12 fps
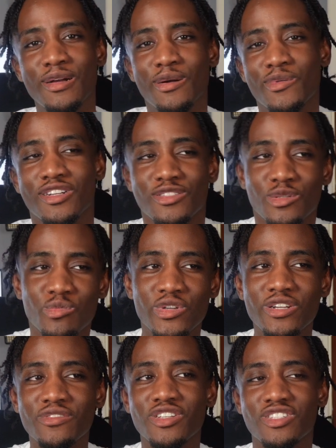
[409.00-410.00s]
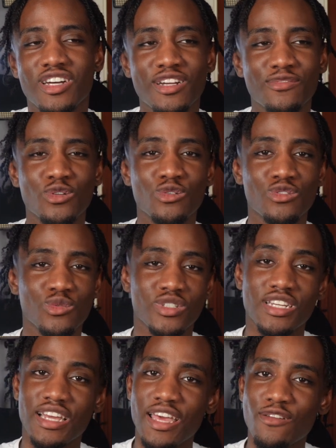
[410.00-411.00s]
Whereas the previous iPhones,
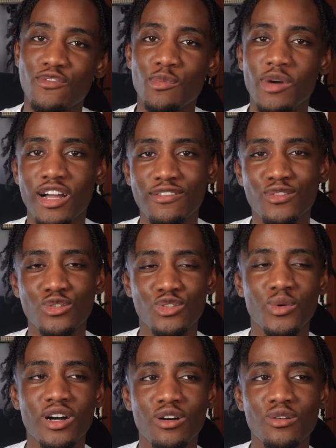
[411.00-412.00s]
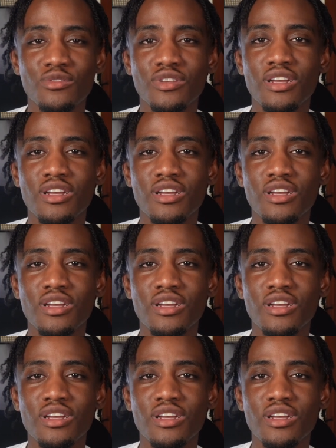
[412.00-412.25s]
which I came from my iPhone 12,